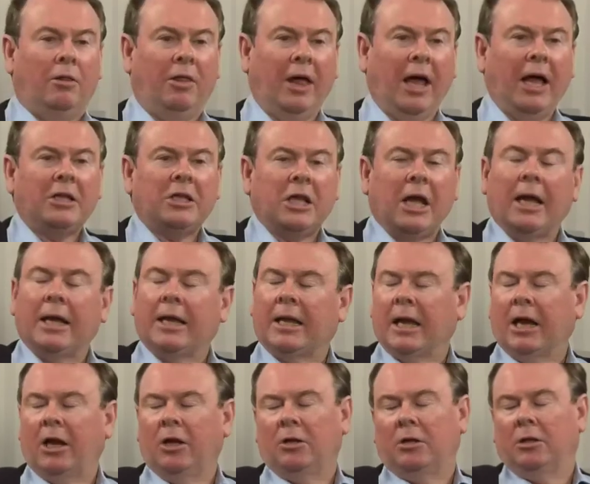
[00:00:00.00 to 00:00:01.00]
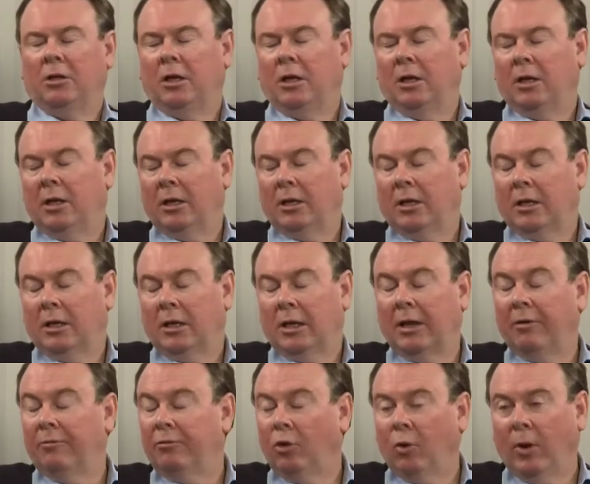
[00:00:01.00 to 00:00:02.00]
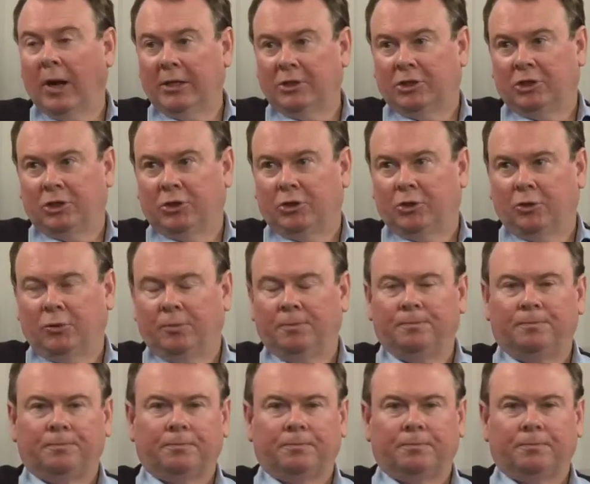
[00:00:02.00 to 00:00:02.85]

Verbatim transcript: That I can give no answer to.